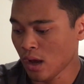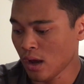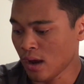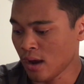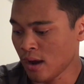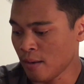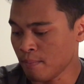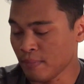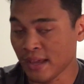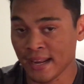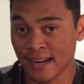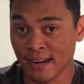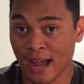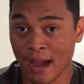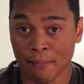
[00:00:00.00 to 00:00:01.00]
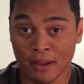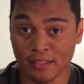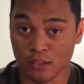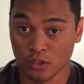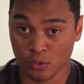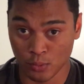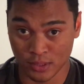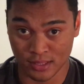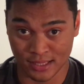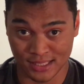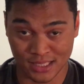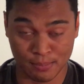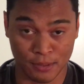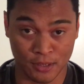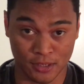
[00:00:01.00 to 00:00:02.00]
and I'm not the only one that
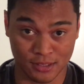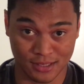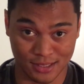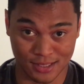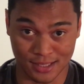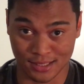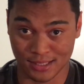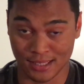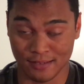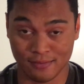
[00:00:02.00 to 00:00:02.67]
experienced this.